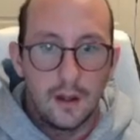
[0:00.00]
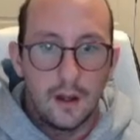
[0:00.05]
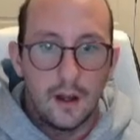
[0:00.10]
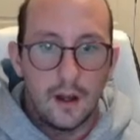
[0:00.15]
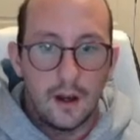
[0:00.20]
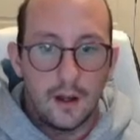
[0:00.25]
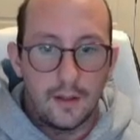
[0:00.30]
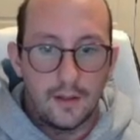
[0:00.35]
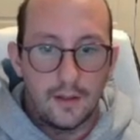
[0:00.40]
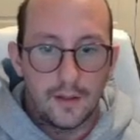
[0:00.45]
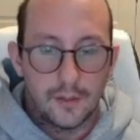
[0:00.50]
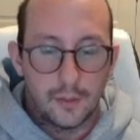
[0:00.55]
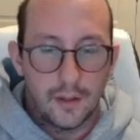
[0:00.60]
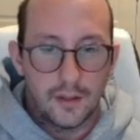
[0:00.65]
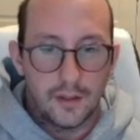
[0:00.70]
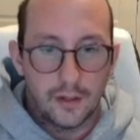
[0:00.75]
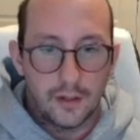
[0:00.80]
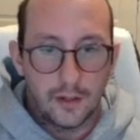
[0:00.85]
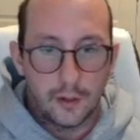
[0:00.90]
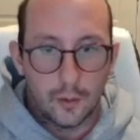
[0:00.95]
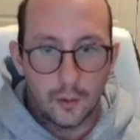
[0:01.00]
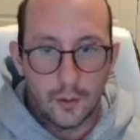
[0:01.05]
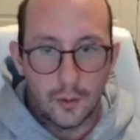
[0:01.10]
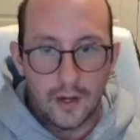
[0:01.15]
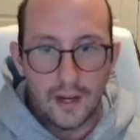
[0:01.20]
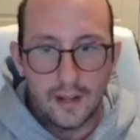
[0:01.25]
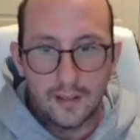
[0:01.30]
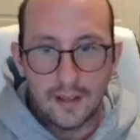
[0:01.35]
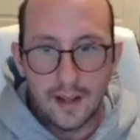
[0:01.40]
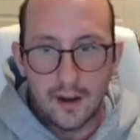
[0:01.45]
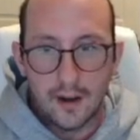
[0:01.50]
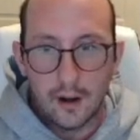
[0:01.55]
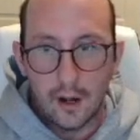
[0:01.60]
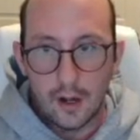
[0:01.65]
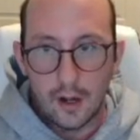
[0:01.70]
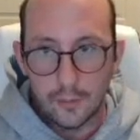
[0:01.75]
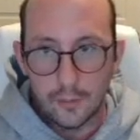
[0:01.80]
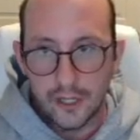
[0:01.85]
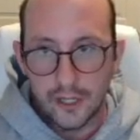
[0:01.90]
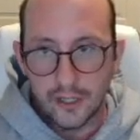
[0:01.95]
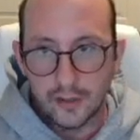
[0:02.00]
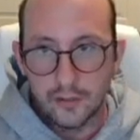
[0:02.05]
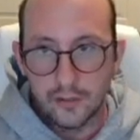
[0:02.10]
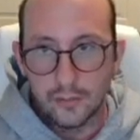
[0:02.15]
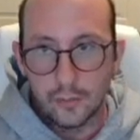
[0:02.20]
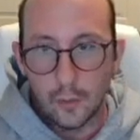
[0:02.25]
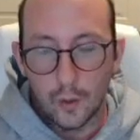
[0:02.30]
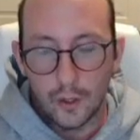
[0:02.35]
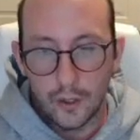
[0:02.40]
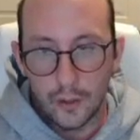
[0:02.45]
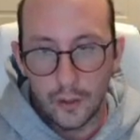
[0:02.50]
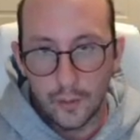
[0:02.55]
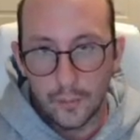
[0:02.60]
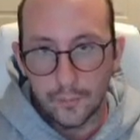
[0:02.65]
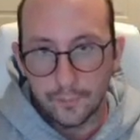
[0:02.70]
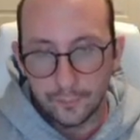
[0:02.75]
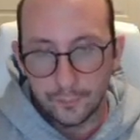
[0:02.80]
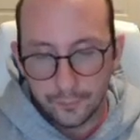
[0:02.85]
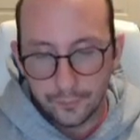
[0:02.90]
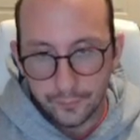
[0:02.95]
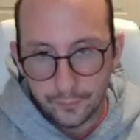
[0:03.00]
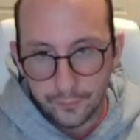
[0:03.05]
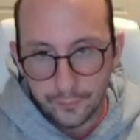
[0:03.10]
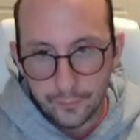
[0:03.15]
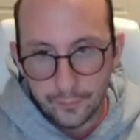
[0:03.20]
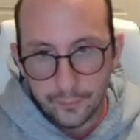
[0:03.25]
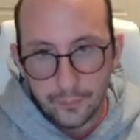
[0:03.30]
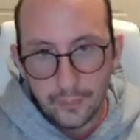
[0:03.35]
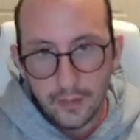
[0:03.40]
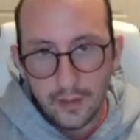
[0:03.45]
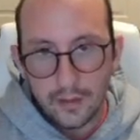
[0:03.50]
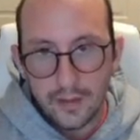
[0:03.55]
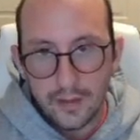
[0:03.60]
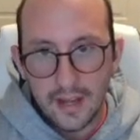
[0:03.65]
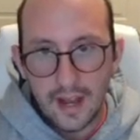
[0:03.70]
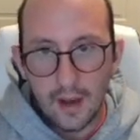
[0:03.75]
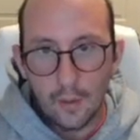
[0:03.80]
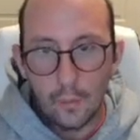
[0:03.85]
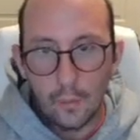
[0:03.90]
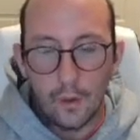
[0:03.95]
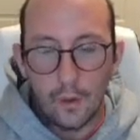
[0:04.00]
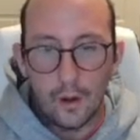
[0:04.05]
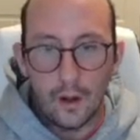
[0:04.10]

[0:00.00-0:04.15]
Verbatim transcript: Uh, and this way it's going to create that object for you. Now,